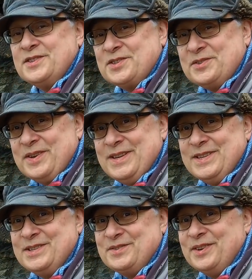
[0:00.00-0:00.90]
to squeeze
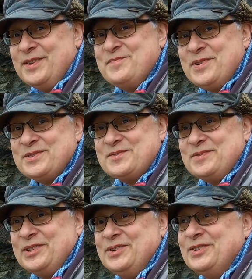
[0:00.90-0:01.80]
into an
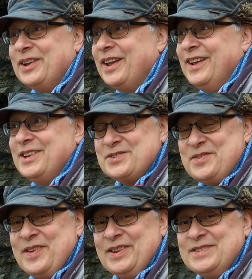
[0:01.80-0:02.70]
impossible corner,
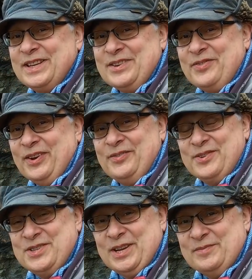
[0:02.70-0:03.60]
extremely undignified for
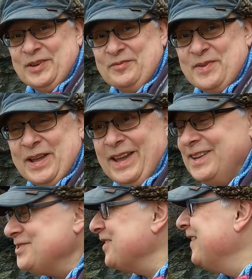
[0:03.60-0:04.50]
a gentleman of my
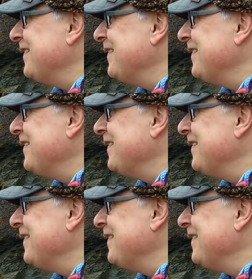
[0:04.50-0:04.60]
age.